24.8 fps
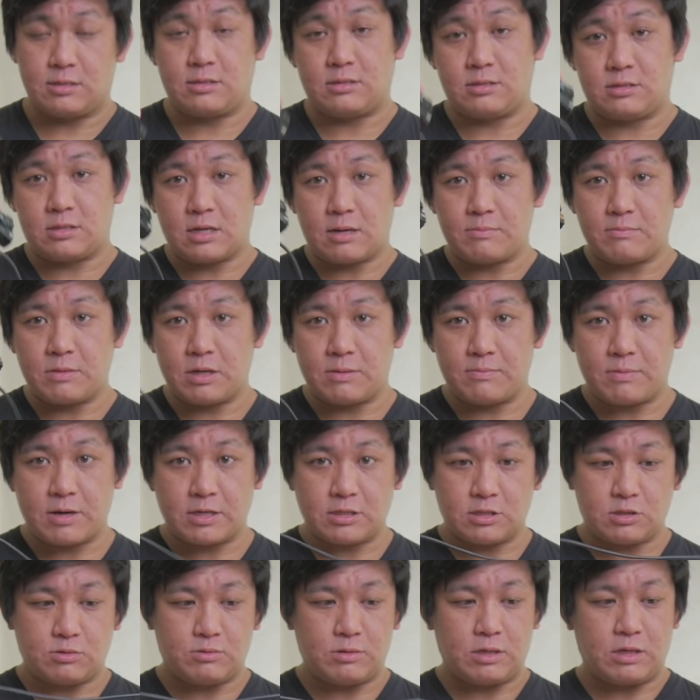dummy
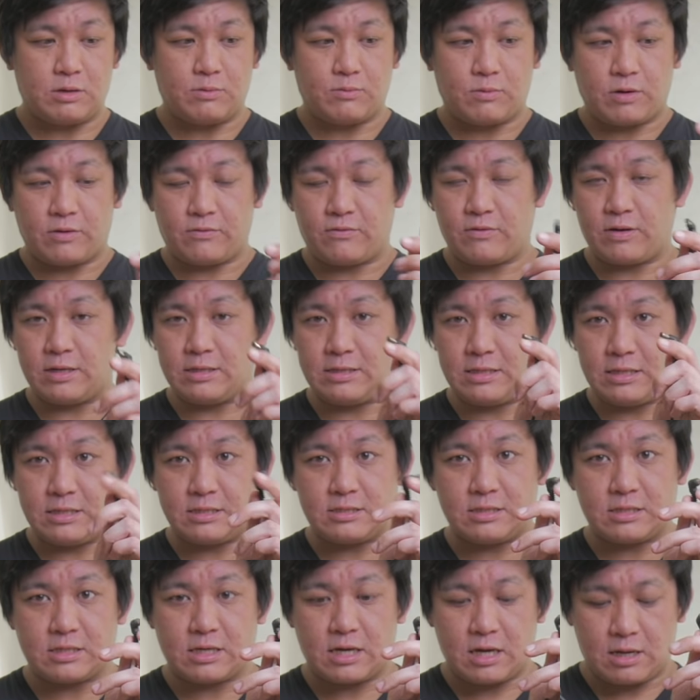battery with a
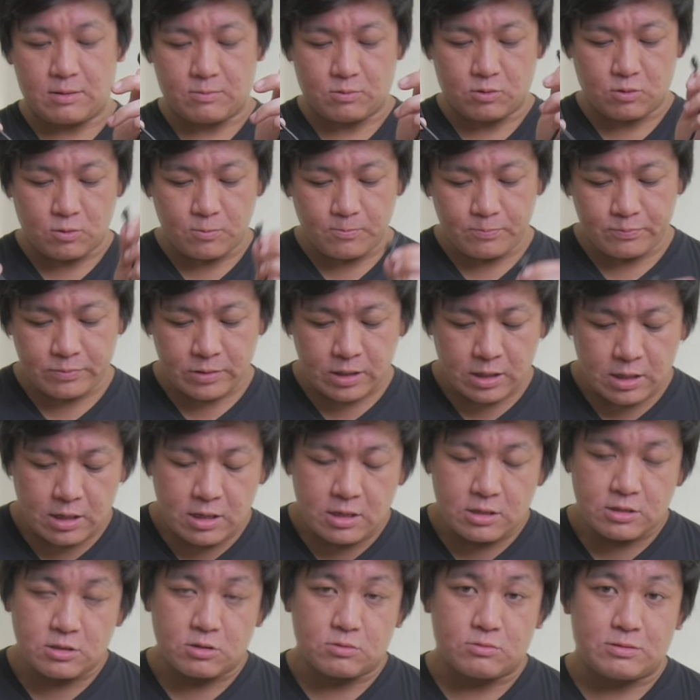DC cable.
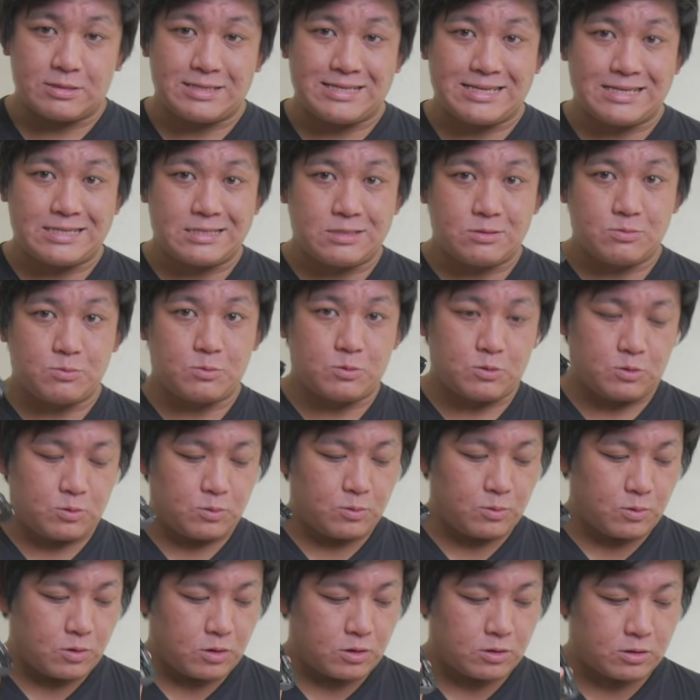So this would
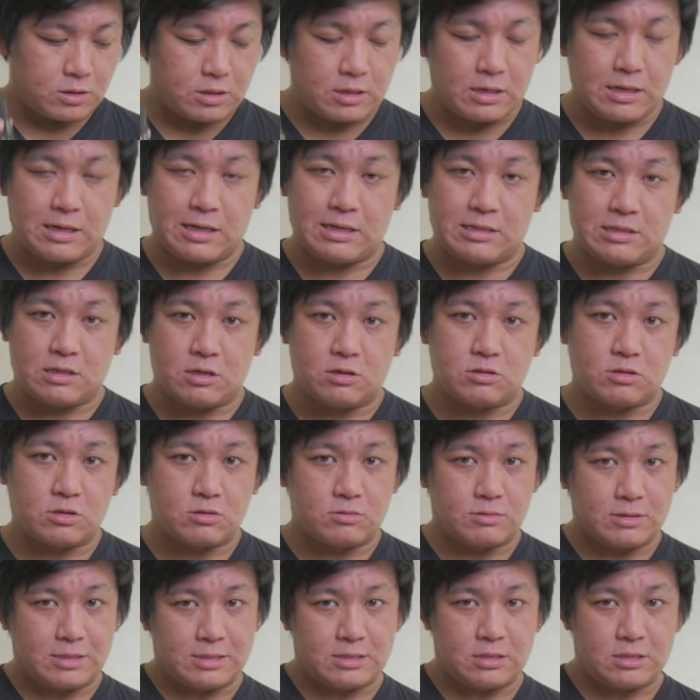work, and also this